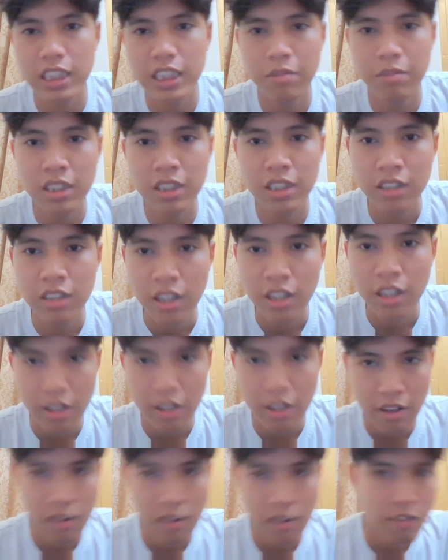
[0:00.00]
namely
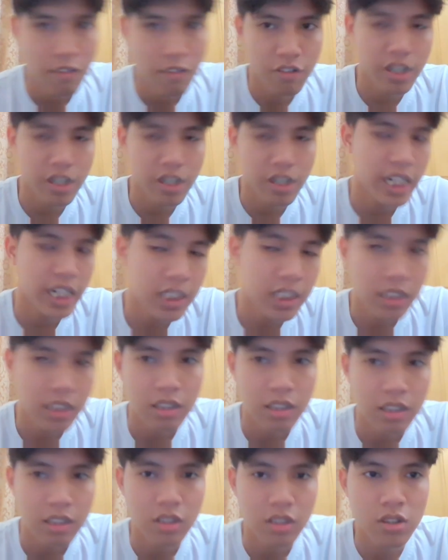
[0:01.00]
forehead,
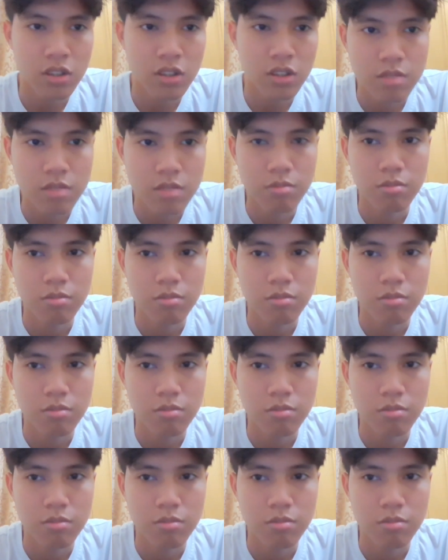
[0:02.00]
nose,